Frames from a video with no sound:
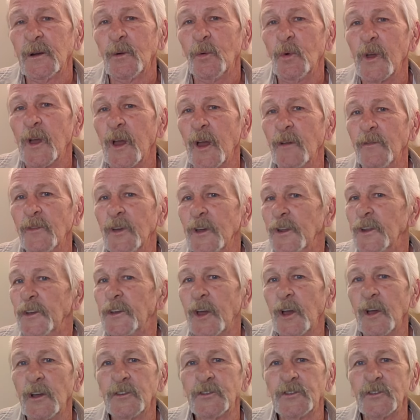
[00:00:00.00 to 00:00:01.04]
We have
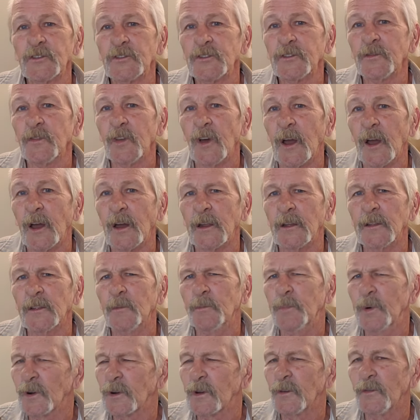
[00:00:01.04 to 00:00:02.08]
indications of that in the
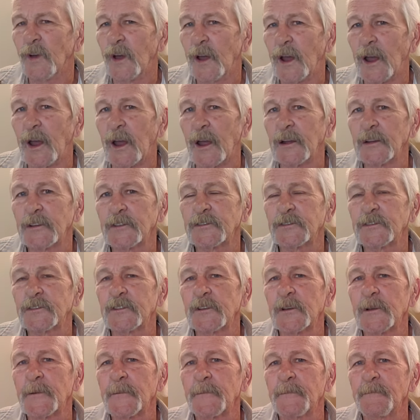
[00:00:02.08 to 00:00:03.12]
book of
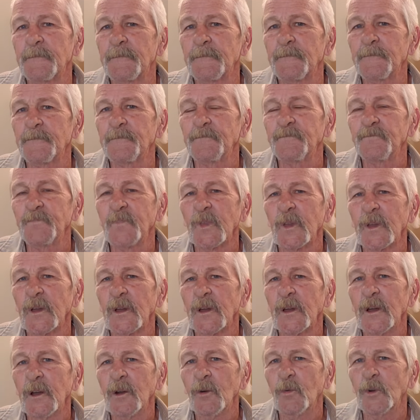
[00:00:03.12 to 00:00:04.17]
Acts.
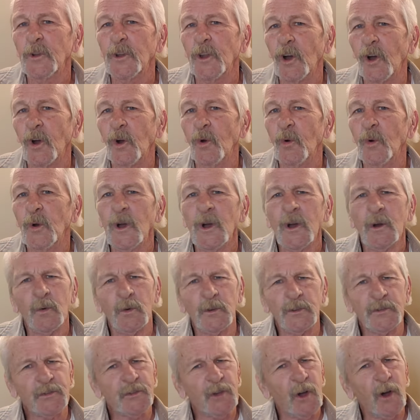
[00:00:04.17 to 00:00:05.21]
We know,
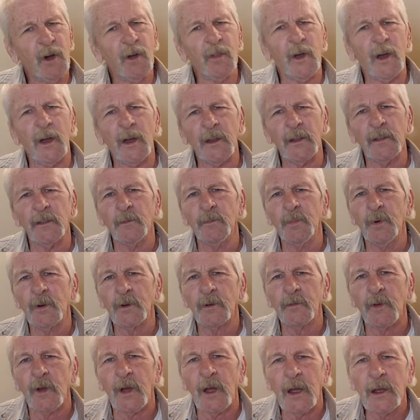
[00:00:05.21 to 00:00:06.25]
we saw that in the
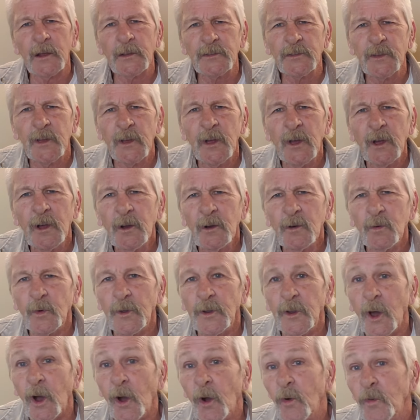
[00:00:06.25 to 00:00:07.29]
book of Acts. We
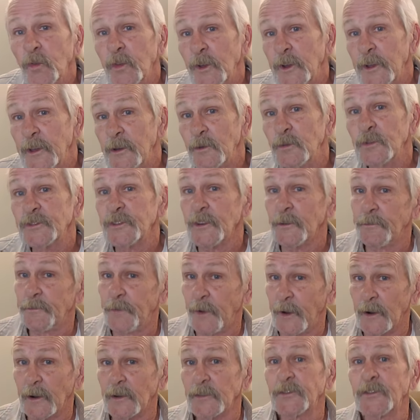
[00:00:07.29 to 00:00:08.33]
know that he was a
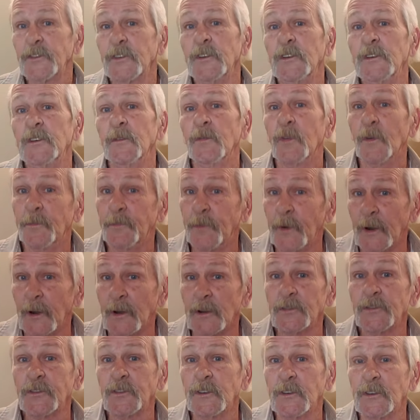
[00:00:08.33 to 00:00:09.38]
Pharisee of the
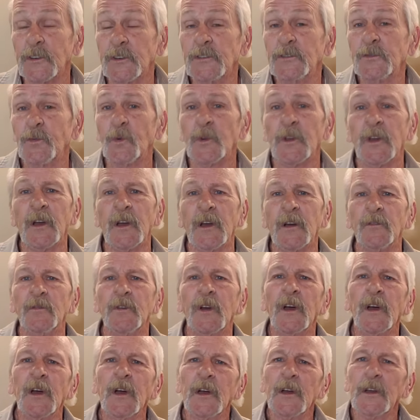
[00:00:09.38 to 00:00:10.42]
Pharisees. We have
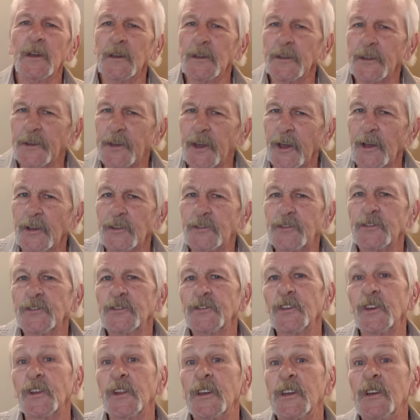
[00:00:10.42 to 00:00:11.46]

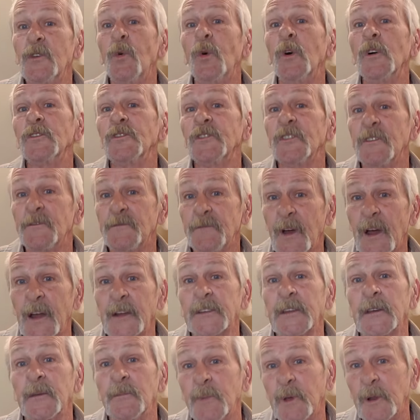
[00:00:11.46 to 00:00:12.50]
indications that he was, in
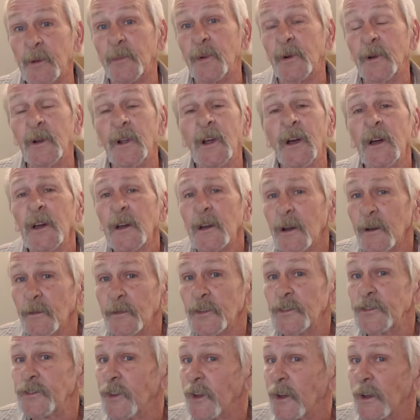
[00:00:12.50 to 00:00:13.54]
fact, a member of
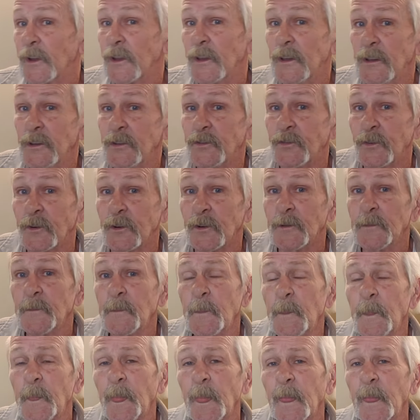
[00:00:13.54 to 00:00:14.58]
the Sanhedrin